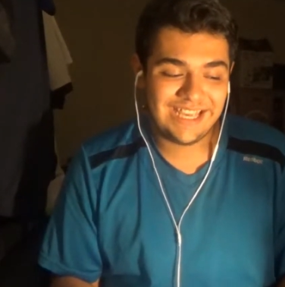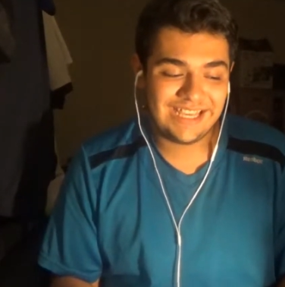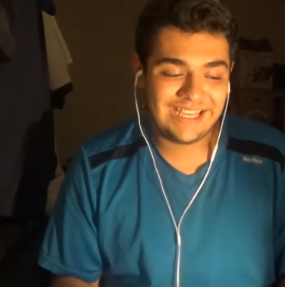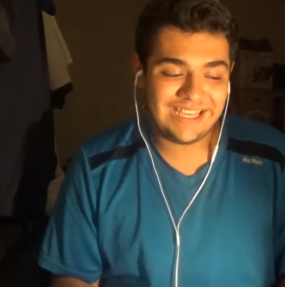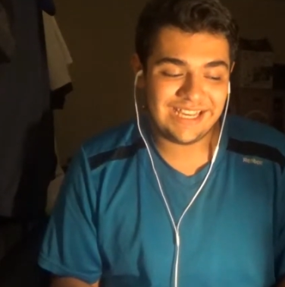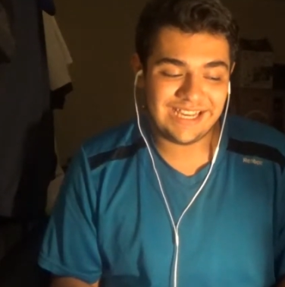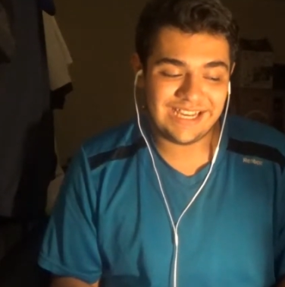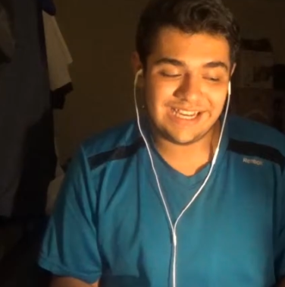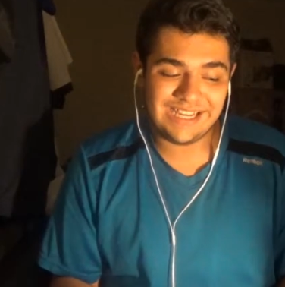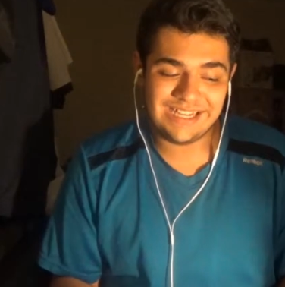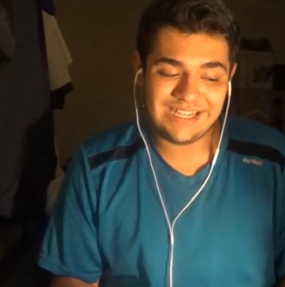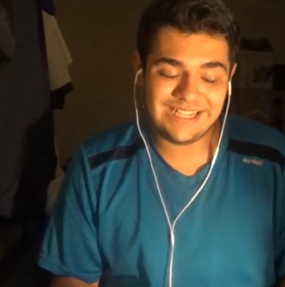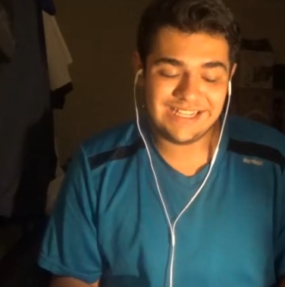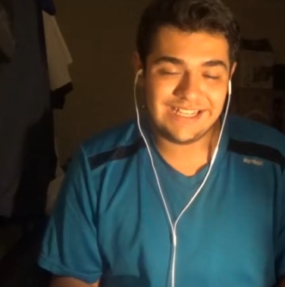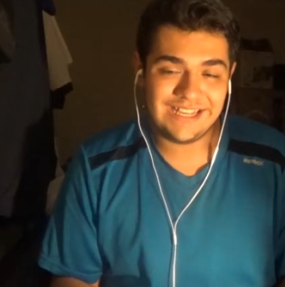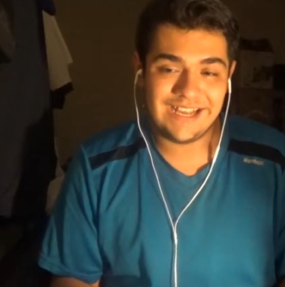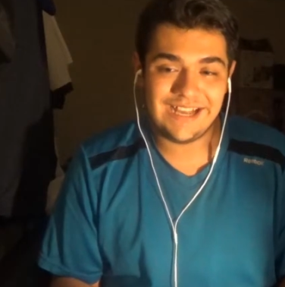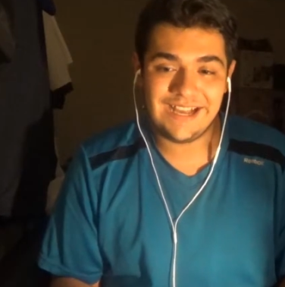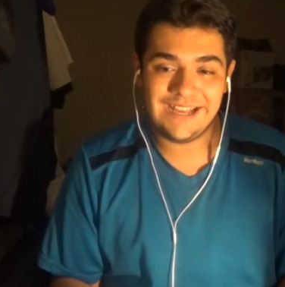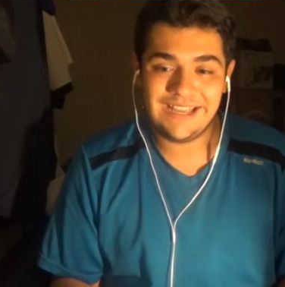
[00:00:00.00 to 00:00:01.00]
God,
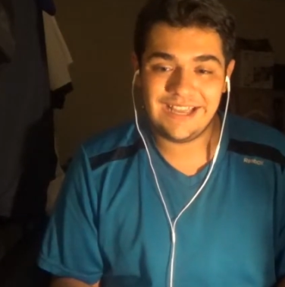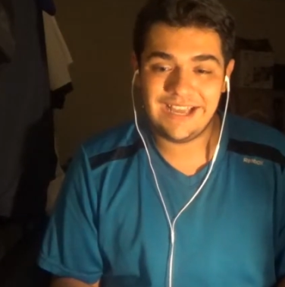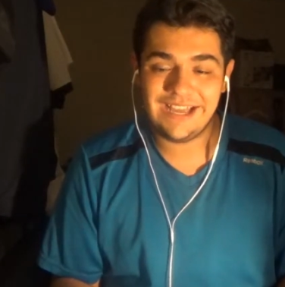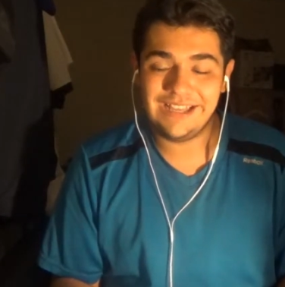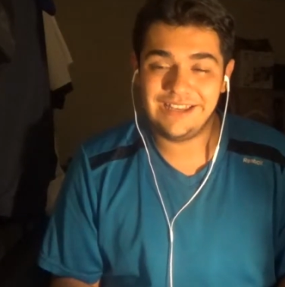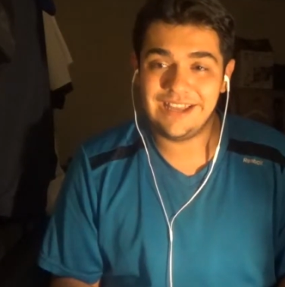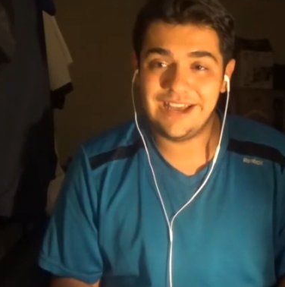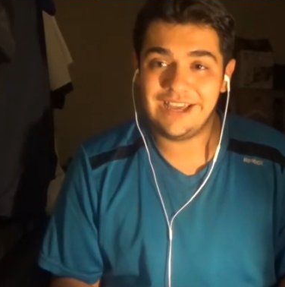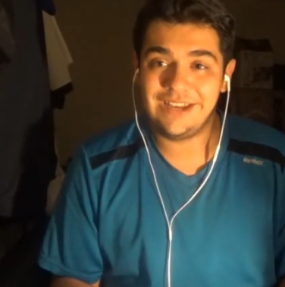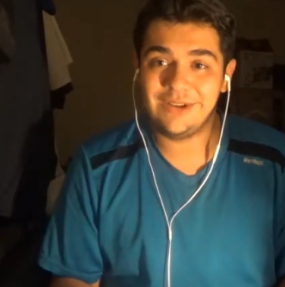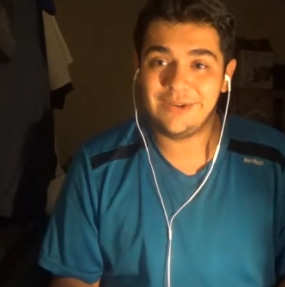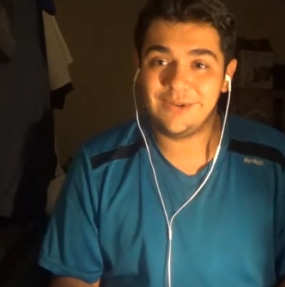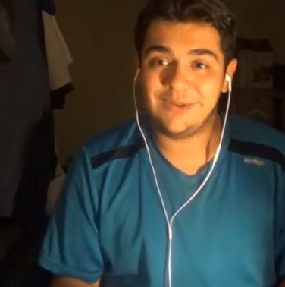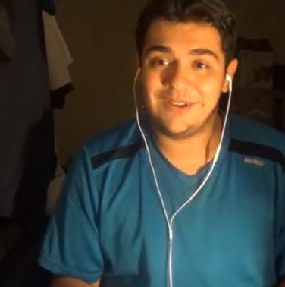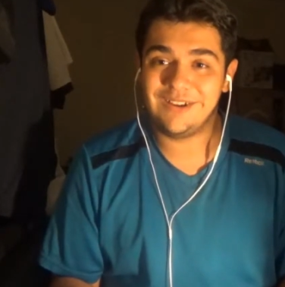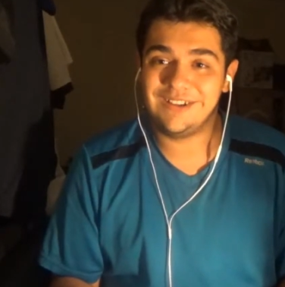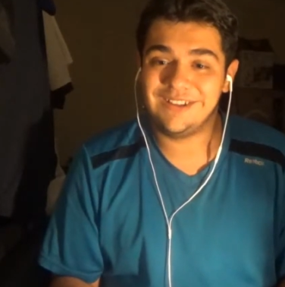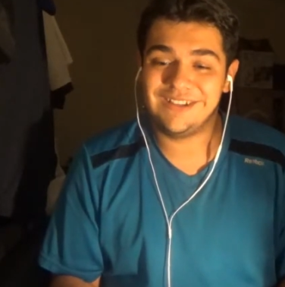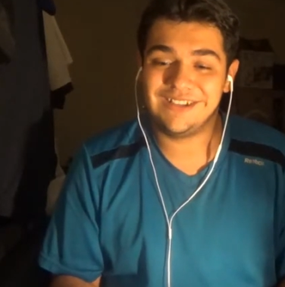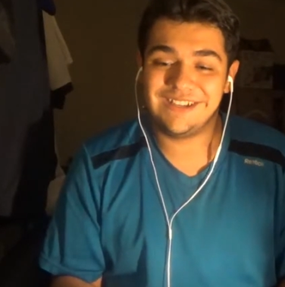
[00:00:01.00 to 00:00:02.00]
I, I I don't
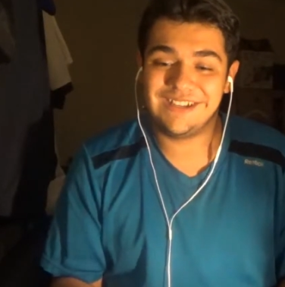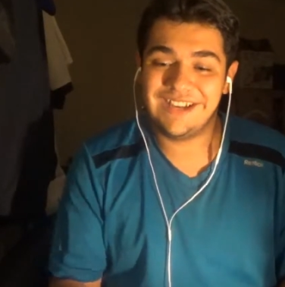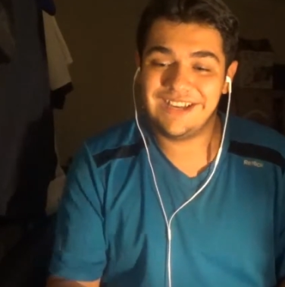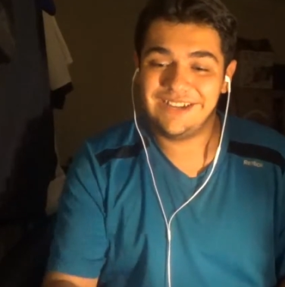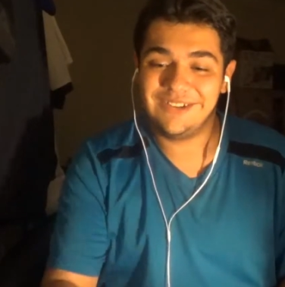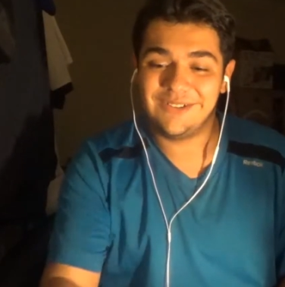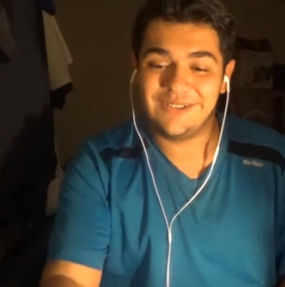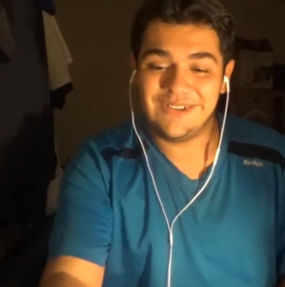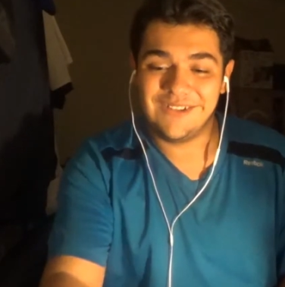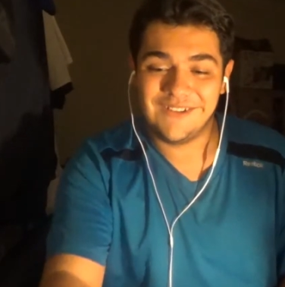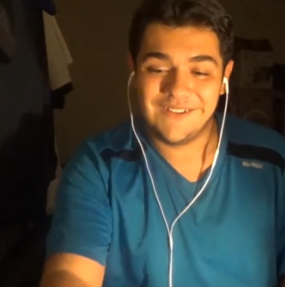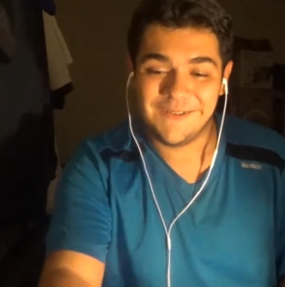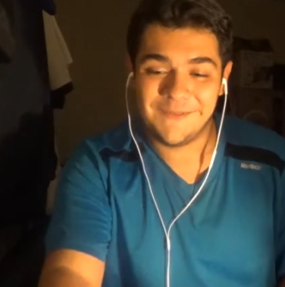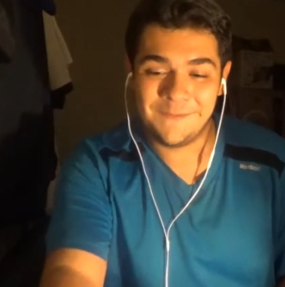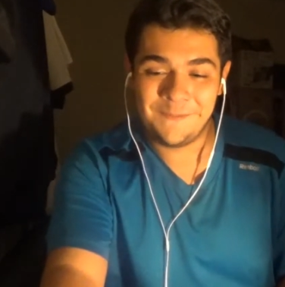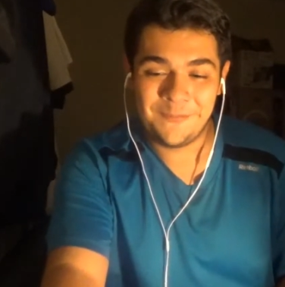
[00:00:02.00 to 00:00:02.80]
wanna I don't wanna